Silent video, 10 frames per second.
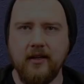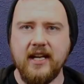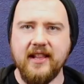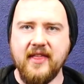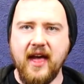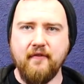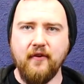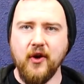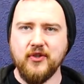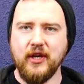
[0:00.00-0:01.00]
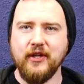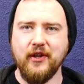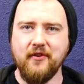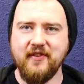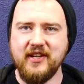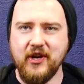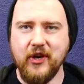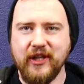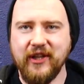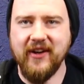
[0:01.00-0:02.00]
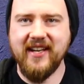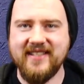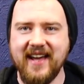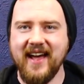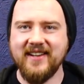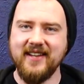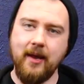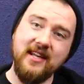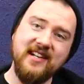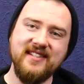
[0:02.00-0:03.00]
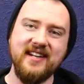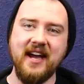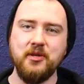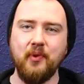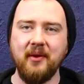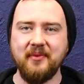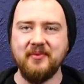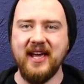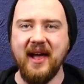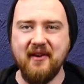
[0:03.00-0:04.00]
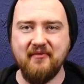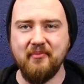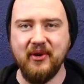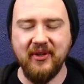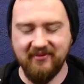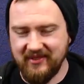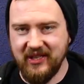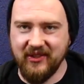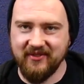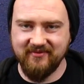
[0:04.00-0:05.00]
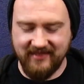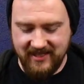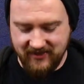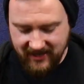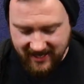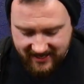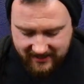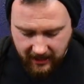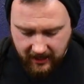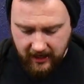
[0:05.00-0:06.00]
Nearly there, folks. Long video, a lot of guitars. I mean, it's a nice problem to have, but you know, it is what it is.